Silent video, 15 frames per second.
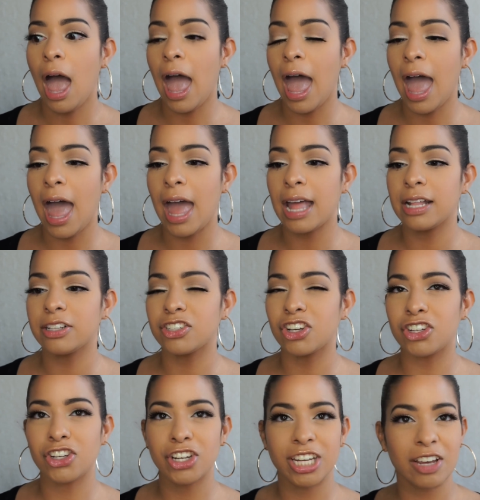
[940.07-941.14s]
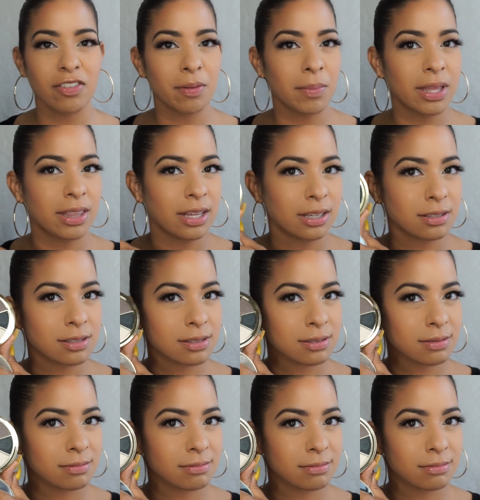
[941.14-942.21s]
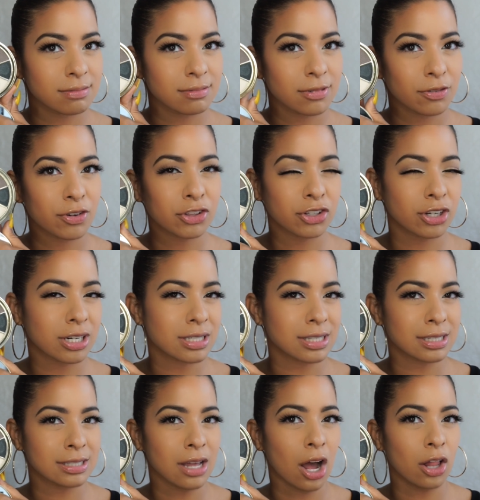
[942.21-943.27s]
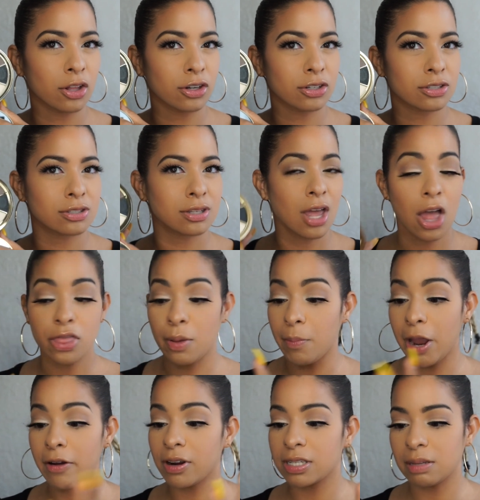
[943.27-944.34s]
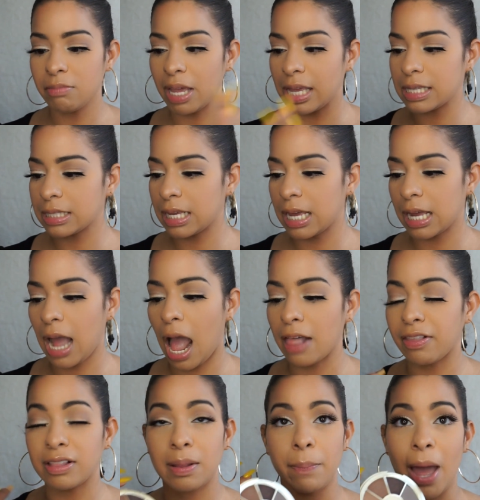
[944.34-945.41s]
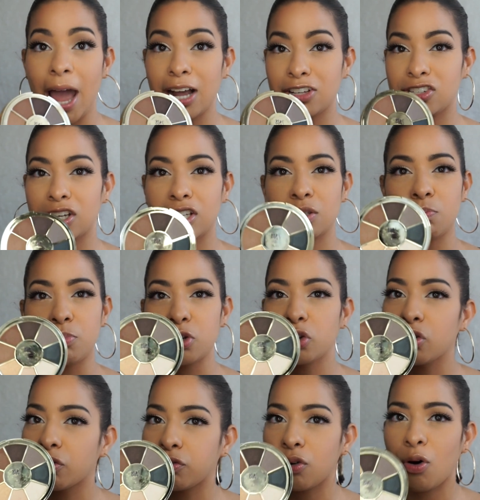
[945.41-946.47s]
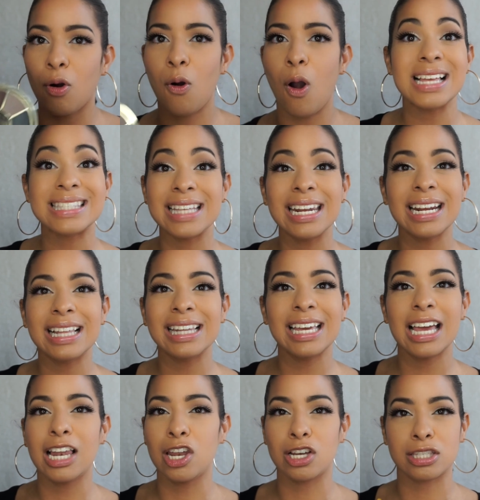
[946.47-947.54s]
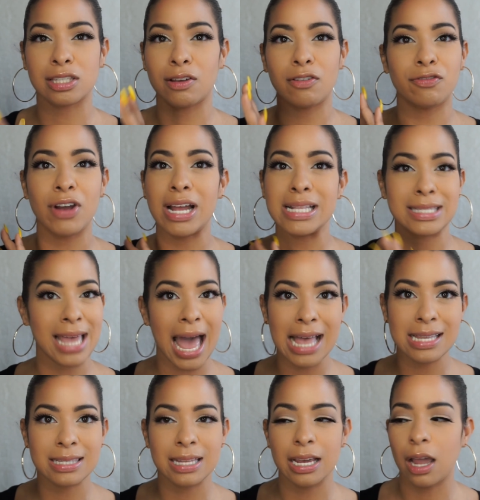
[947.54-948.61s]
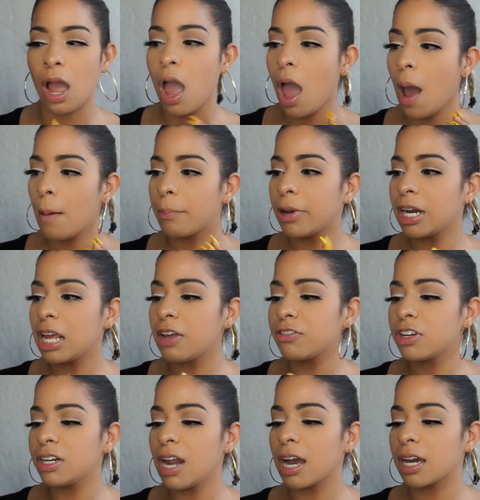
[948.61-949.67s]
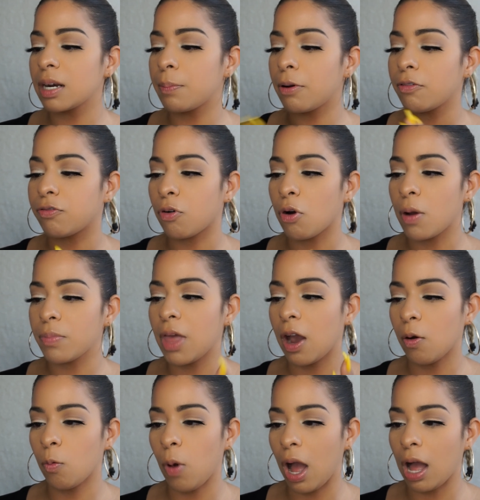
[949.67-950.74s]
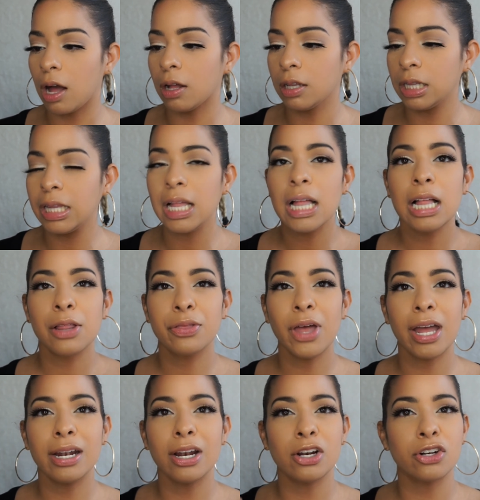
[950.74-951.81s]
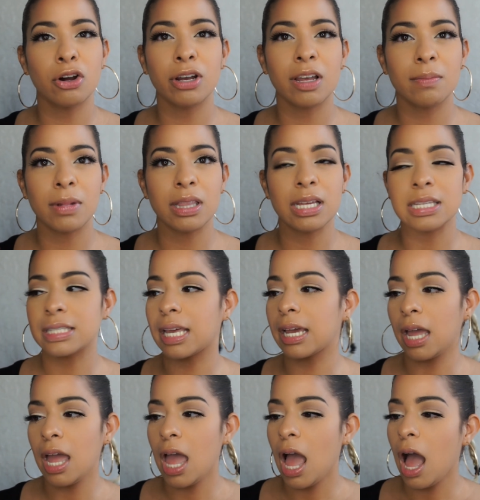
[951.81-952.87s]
and you're giving me this for $36. The mirror is amazing. I think the packaging is beautiful. Aesthetically, it looks fantastic. But if you're not going to perform that well, then don't give me this. Like,